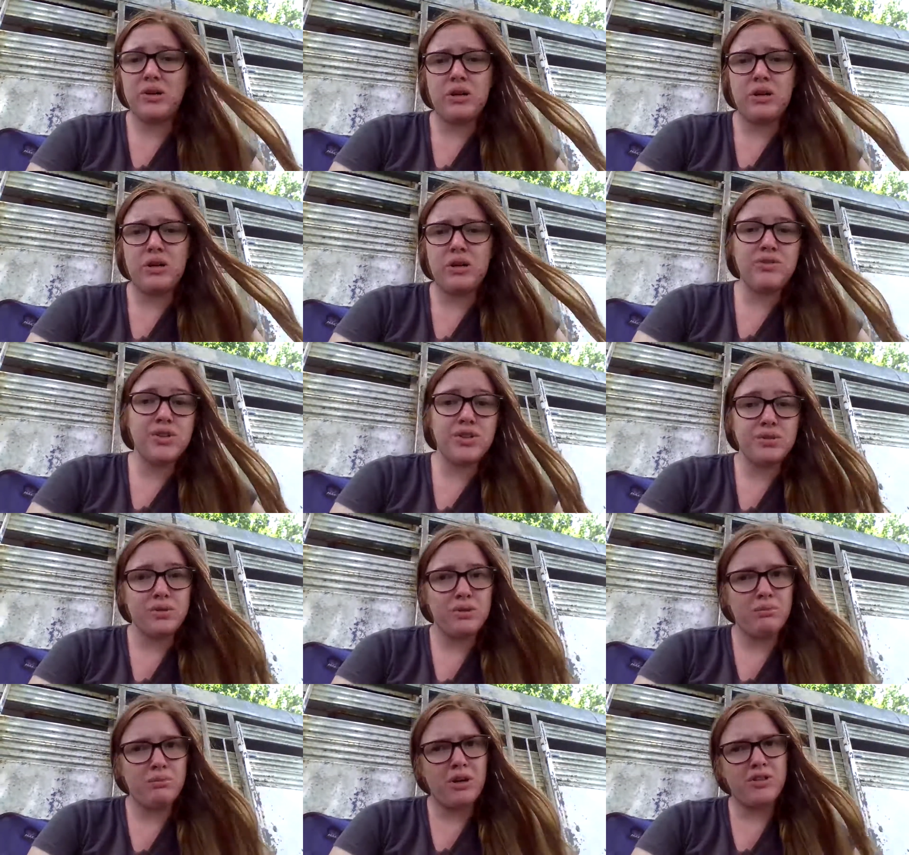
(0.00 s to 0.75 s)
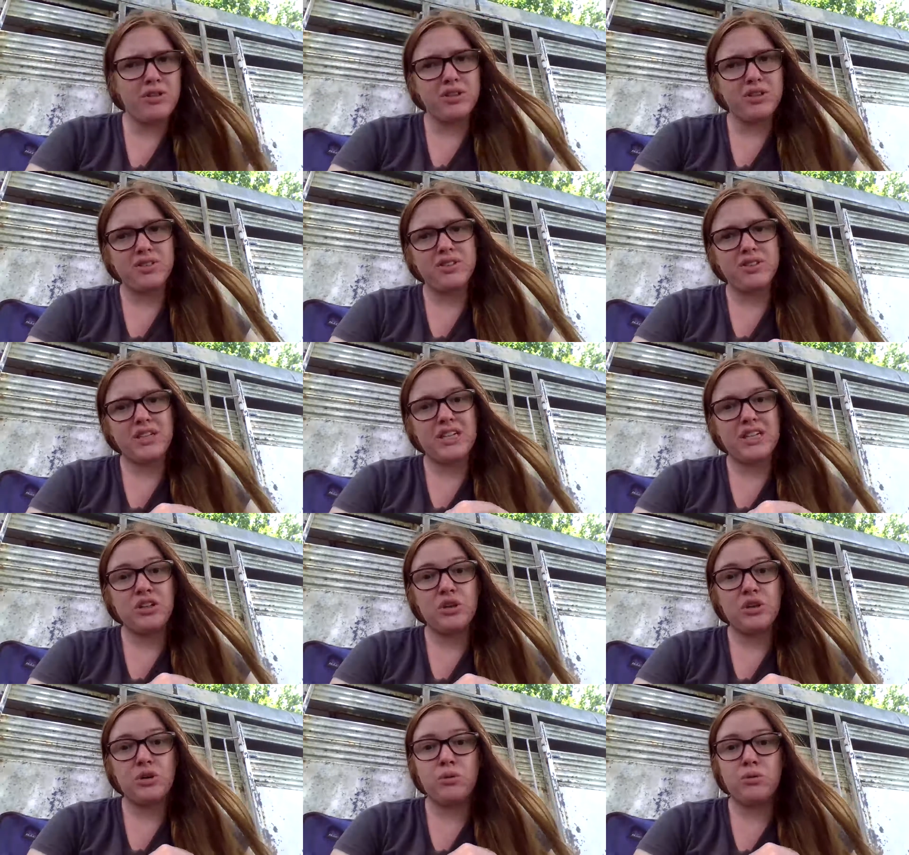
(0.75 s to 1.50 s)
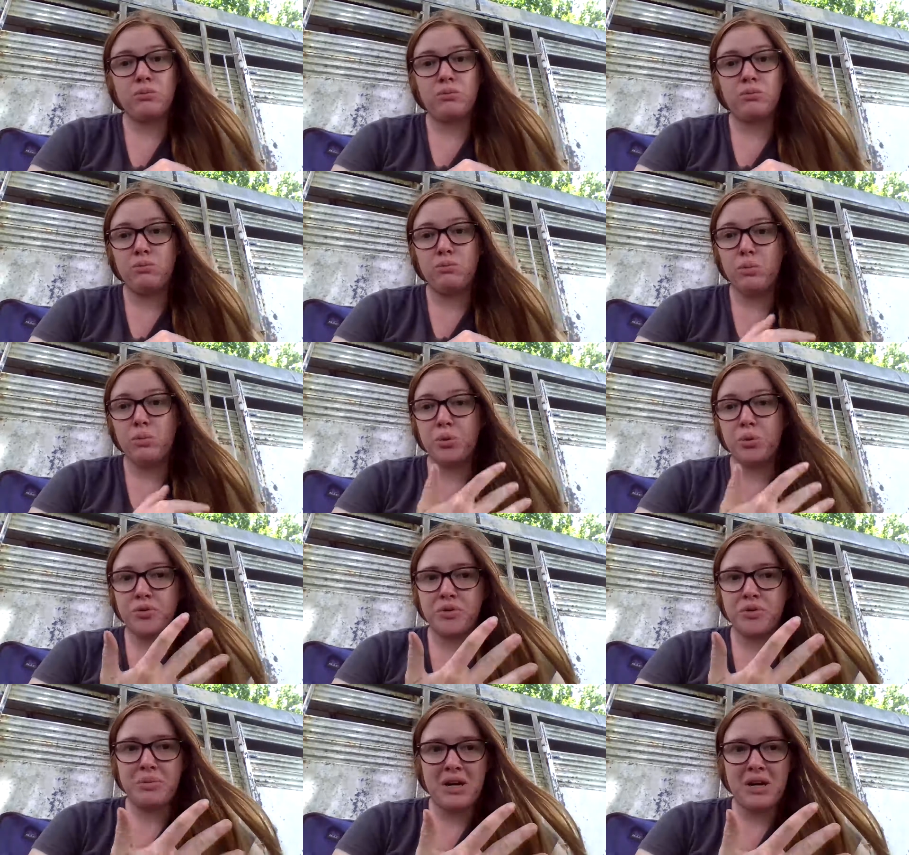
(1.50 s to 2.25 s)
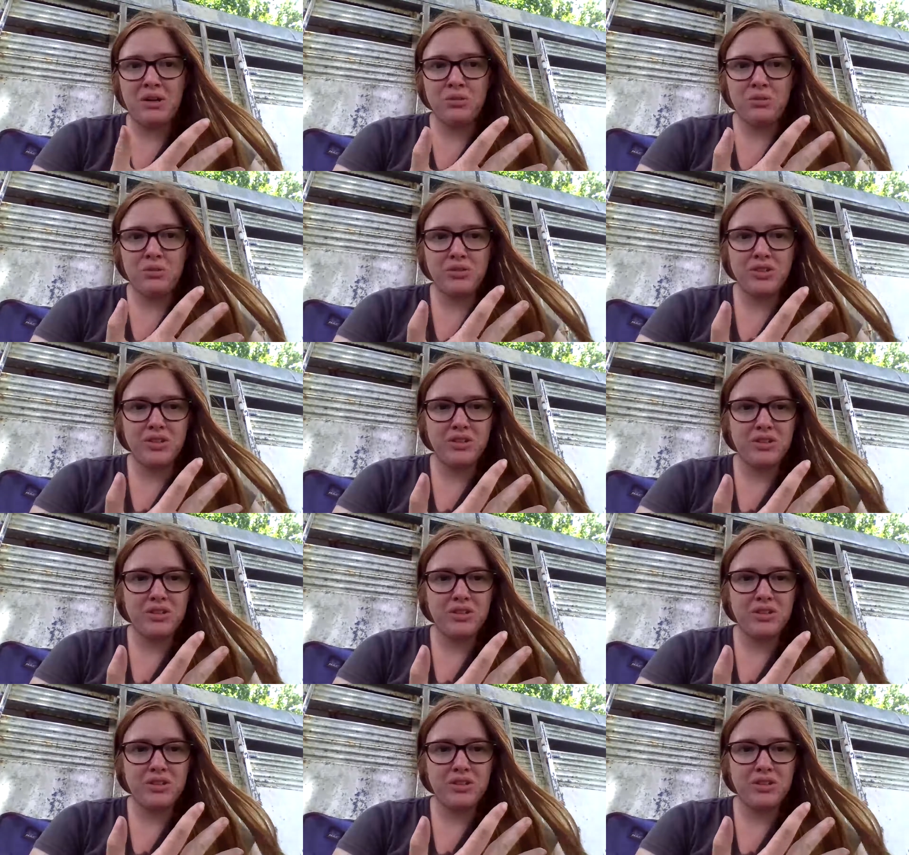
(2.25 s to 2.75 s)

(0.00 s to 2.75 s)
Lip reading: of the three methods that I know most about.